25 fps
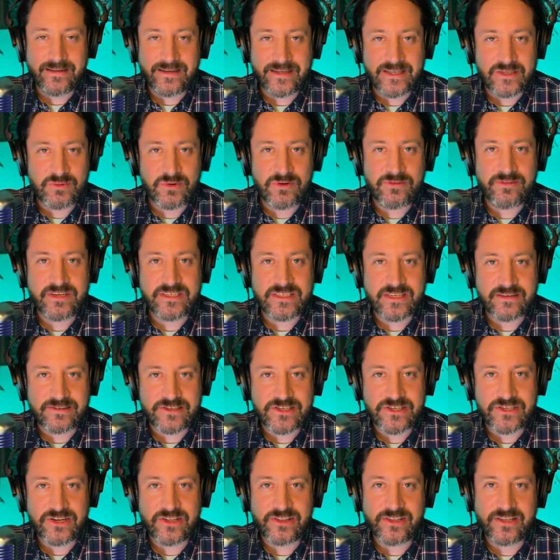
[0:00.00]
These movies have
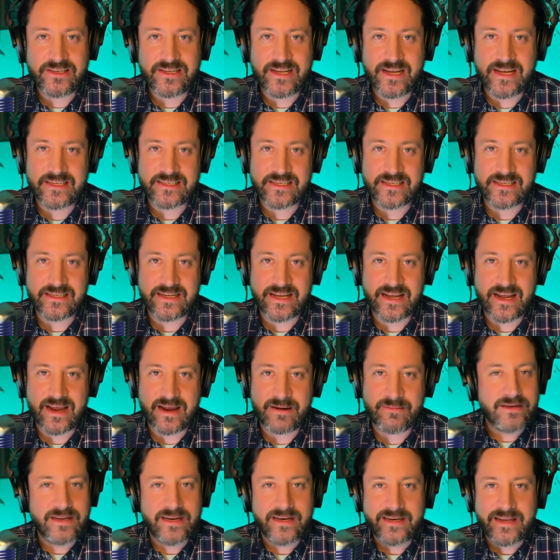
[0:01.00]
stood the test of
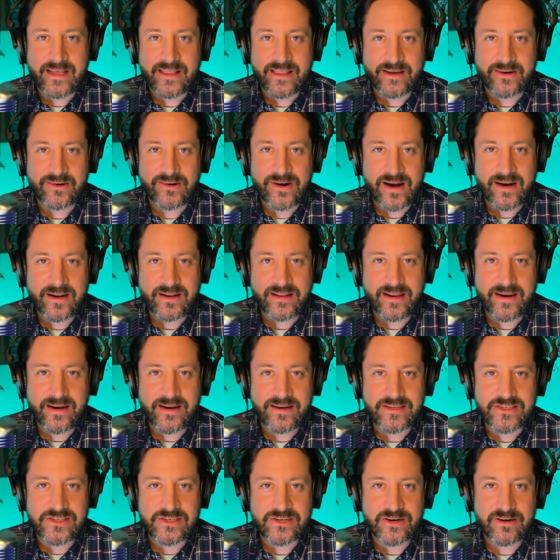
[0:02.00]
time, didn't get the credit they
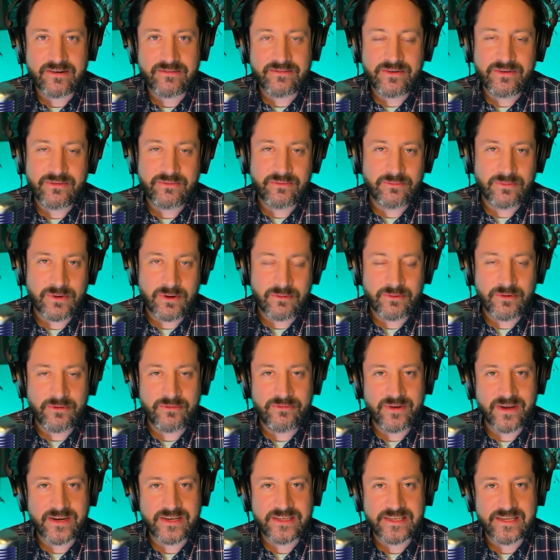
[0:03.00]
deserved. Well, we're
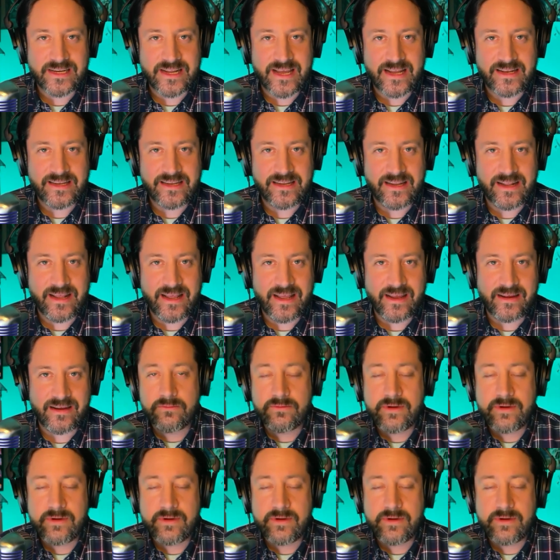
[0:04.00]
fixing that today.